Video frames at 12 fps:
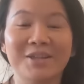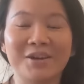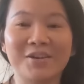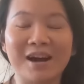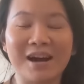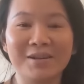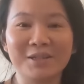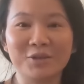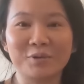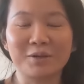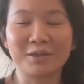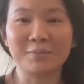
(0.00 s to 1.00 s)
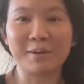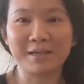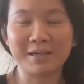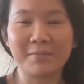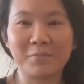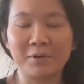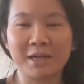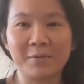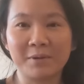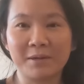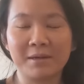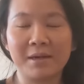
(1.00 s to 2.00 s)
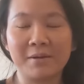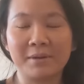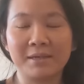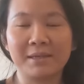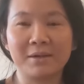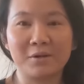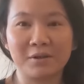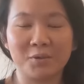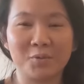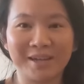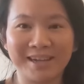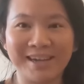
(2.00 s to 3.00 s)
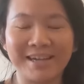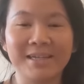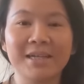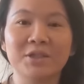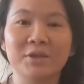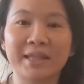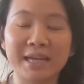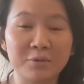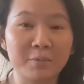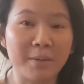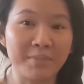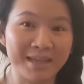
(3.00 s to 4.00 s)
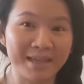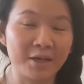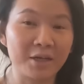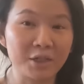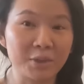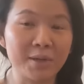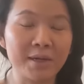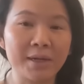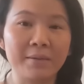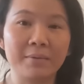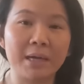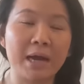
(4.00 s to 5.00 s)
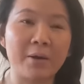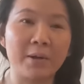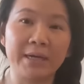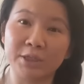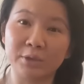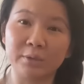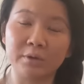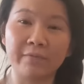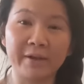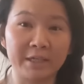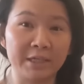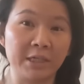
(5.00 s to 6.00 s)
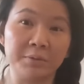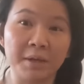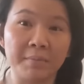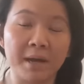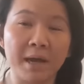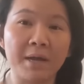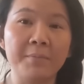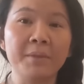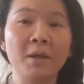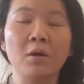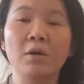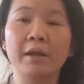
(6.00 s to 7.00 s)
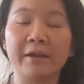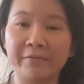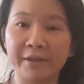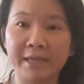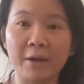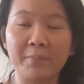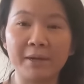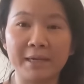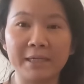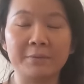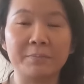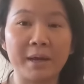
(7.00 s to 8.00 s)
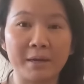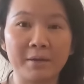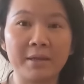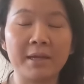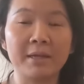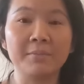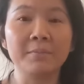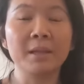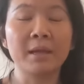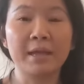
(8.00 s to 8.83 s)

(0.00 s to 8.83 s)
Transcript: So uh, I just want to spend time more time with uh, my son on the weekend. So that's why I'm thinking of doing it. I will let you know if I change my mind or if that plan is better than.